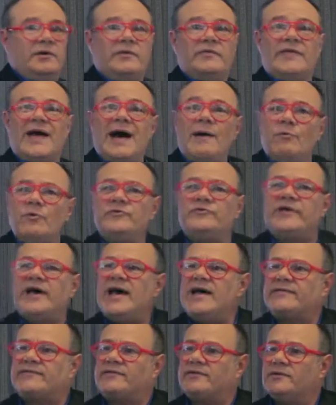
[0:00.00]
That was
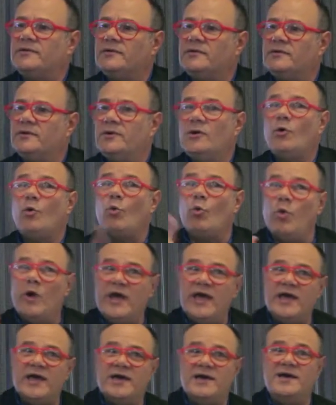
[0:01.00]
it.
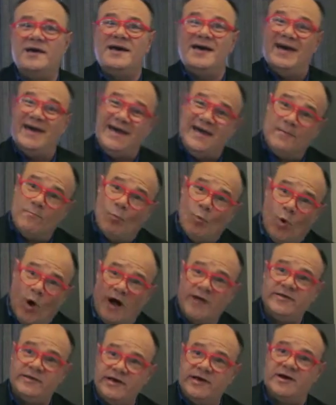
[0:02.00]
We, in
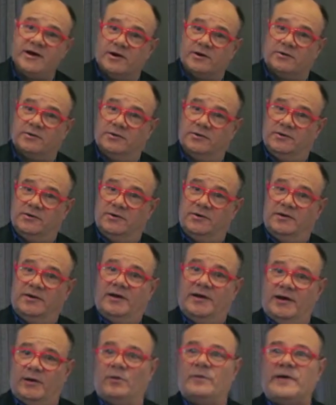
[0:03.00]
one year,
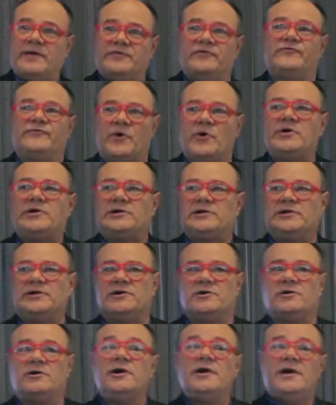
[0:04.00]
I want to make this very
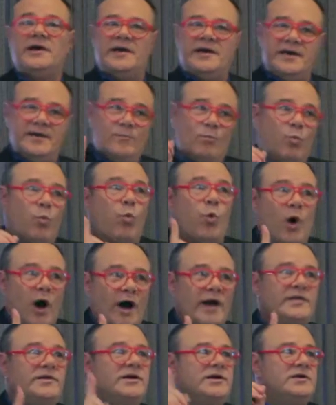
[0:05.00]
clear, in
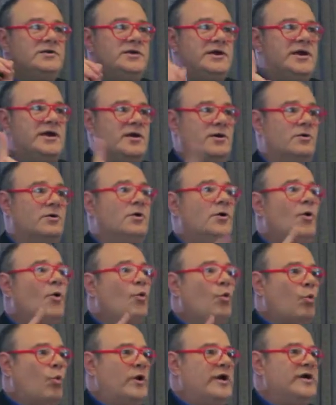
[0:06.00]
one year,
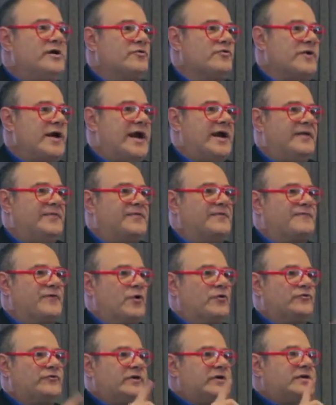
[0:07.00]
we created the
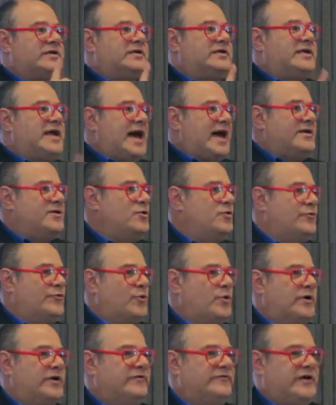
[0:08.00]
first gay youth
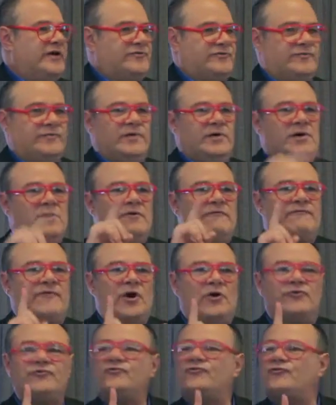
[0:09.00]
organization,
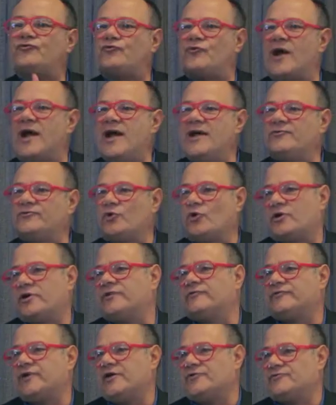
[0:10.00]
first trans
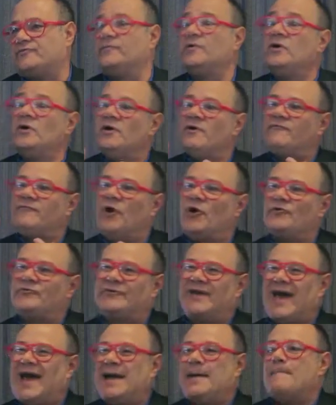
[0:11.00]
organization,
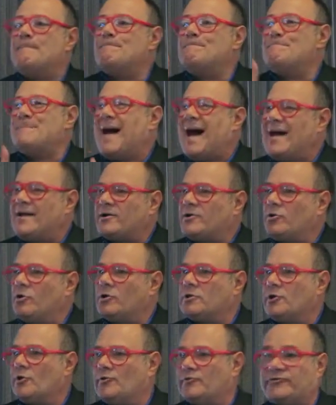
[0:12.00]
first gay
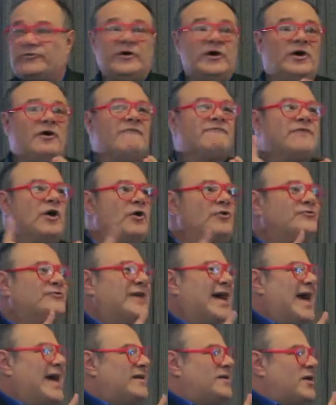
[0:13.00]
medical alerts, first
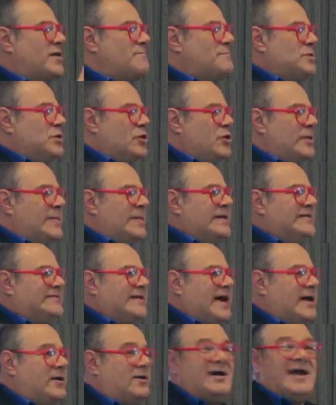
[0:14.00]
gay community
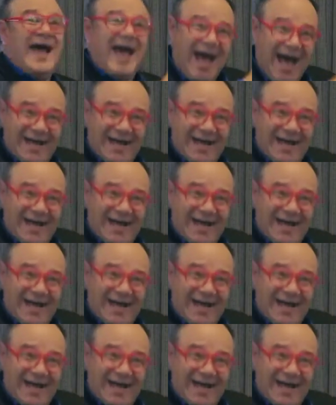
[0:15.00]
center.